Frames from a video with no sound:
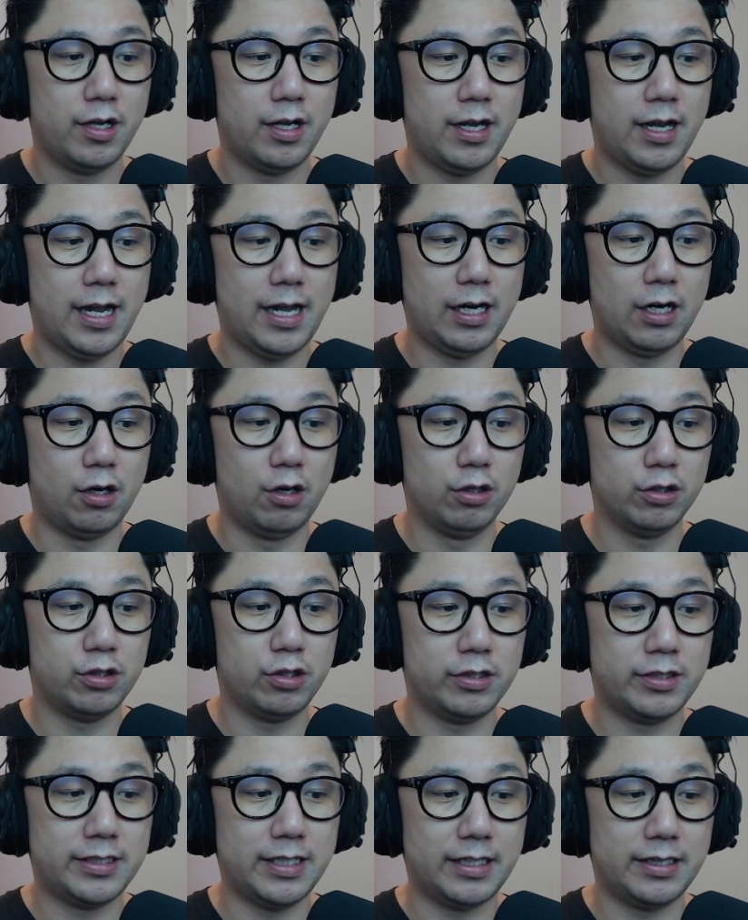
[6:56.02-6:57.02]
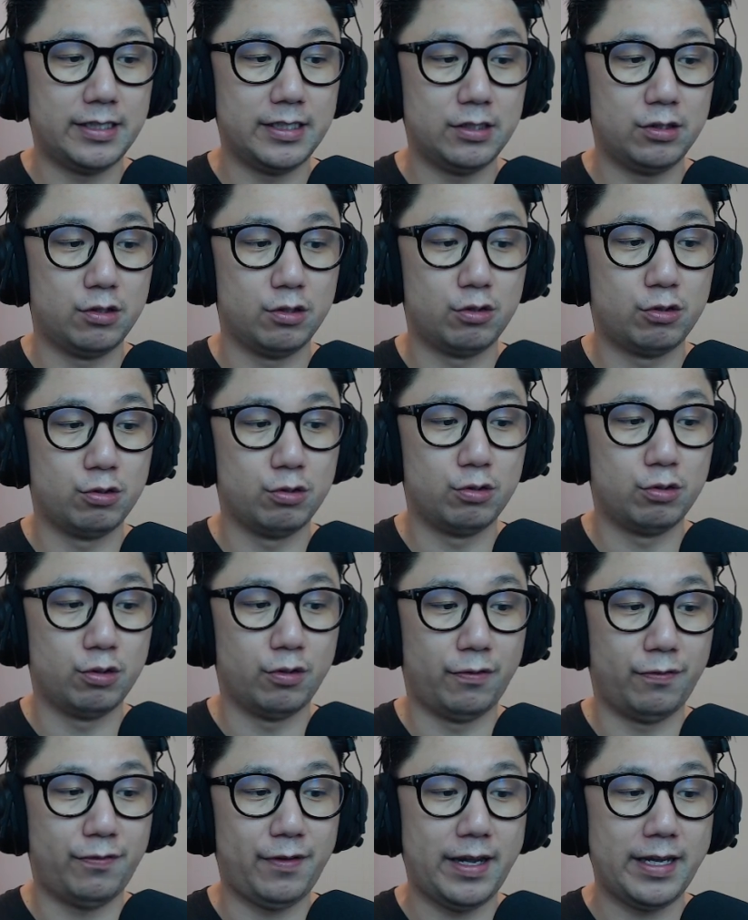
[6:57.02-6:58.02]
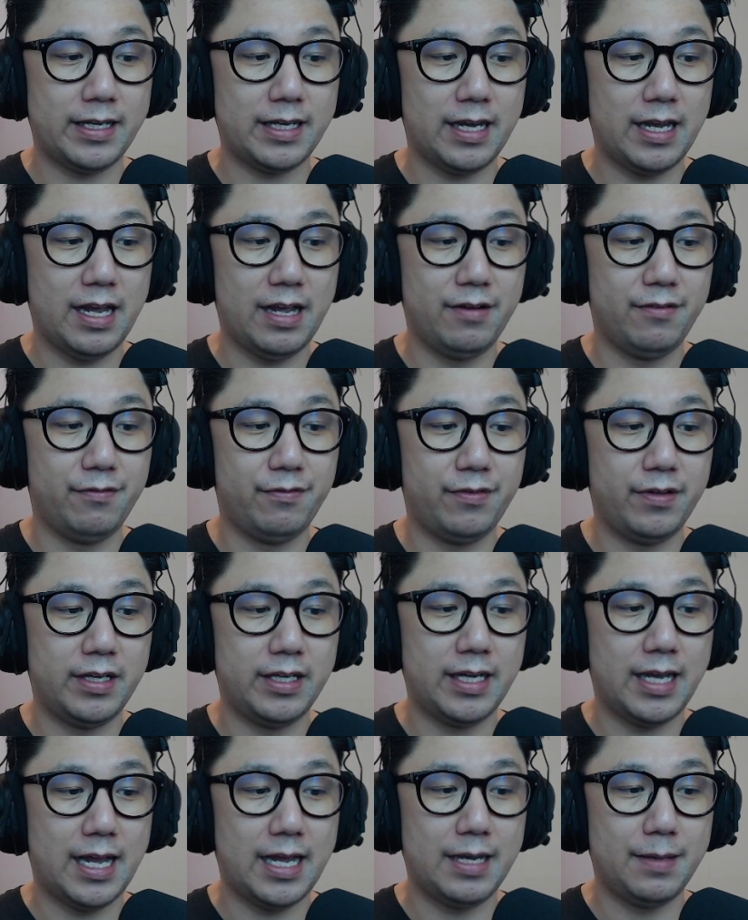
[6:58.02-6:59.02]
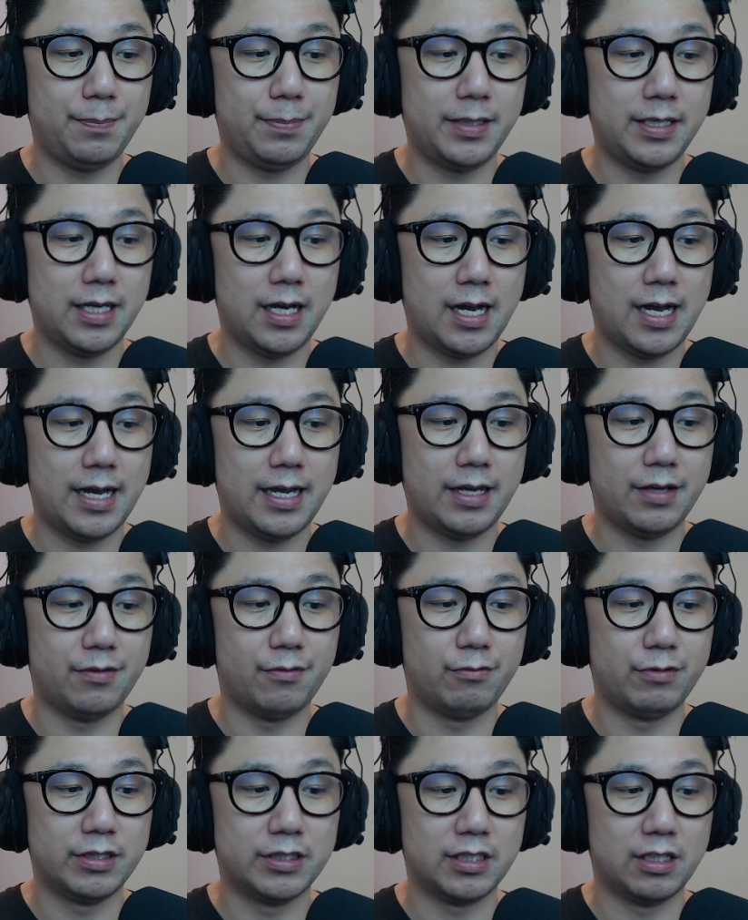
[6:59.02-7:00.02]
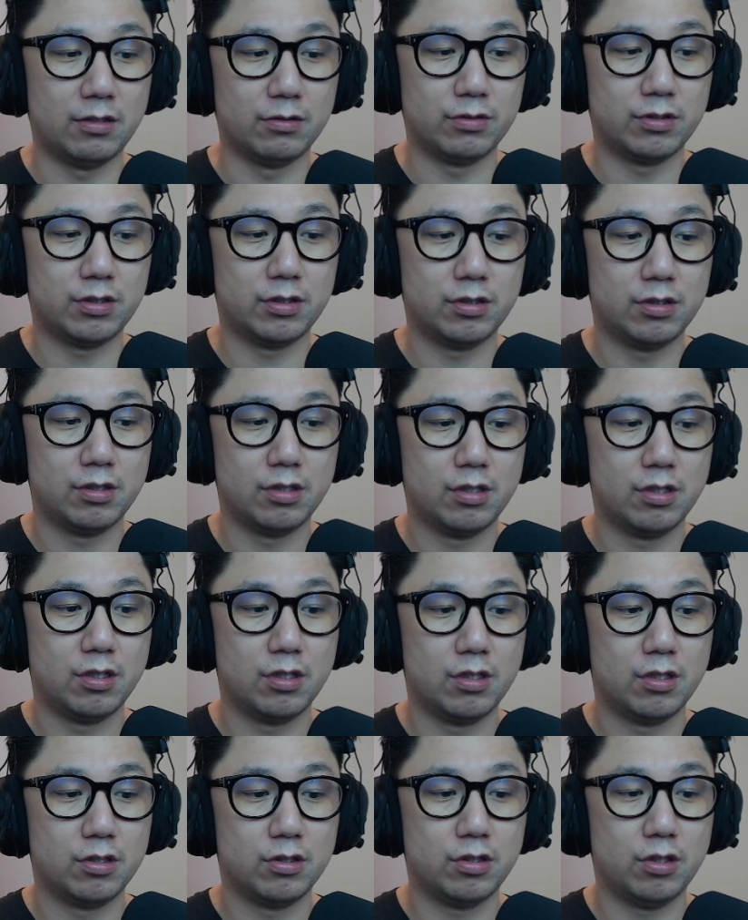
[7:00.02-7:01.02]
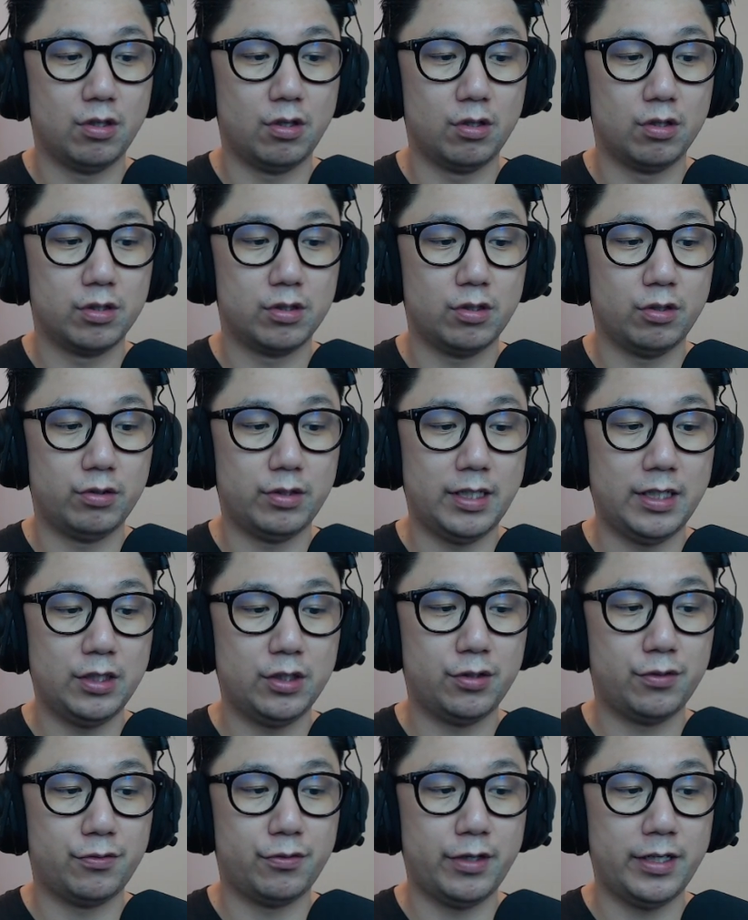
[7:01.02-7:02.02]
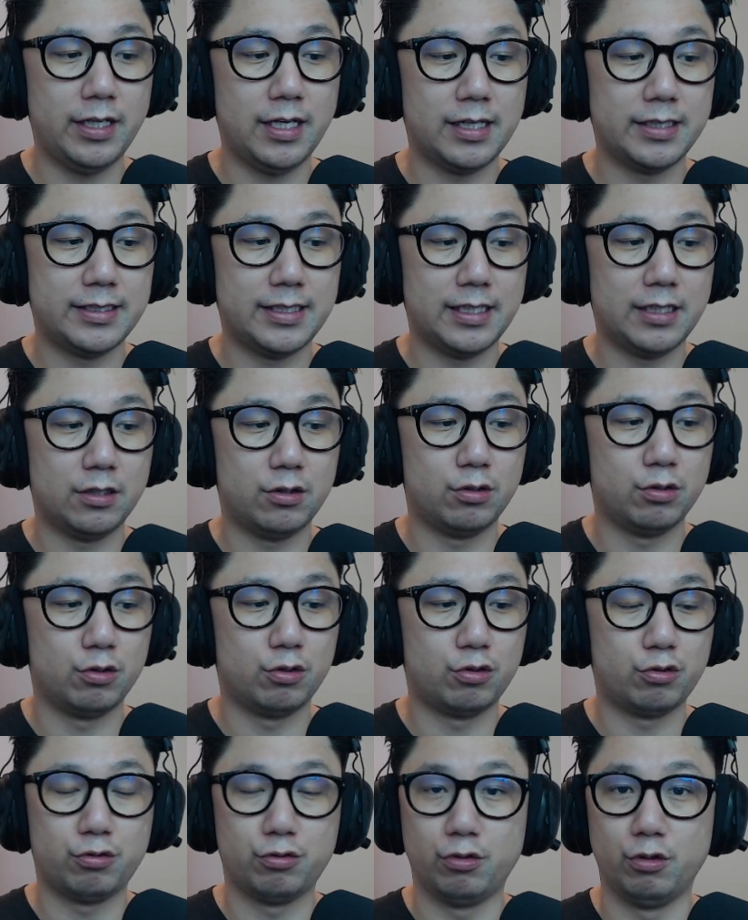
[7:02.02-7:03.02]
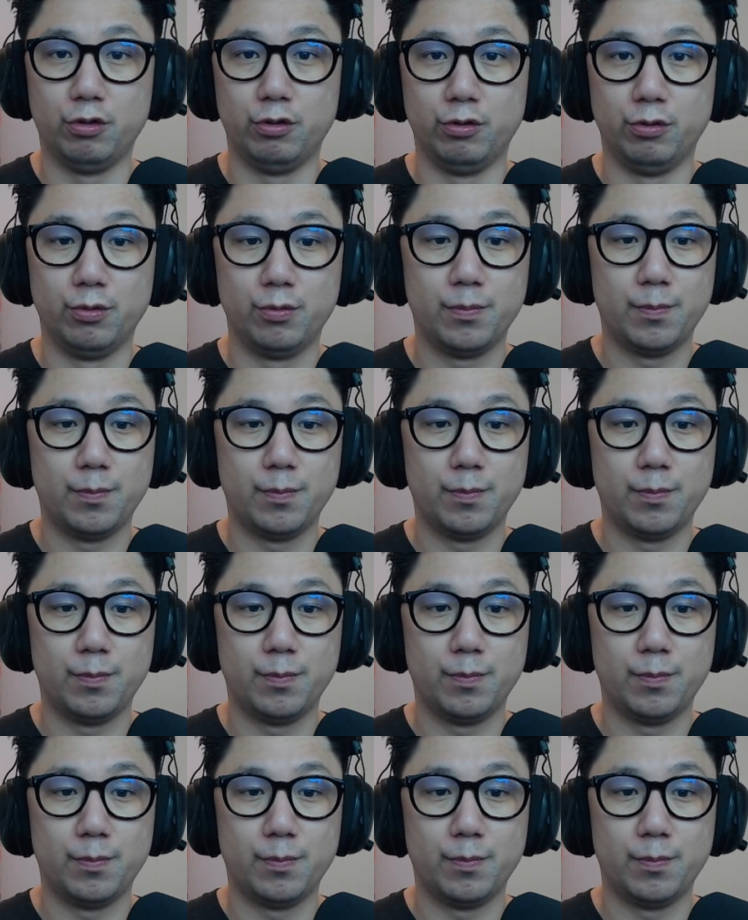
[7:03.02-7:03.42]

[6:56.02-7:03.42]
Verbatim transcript: and I also set this to true too. Fake N V A P I results. So these three, I set it to true.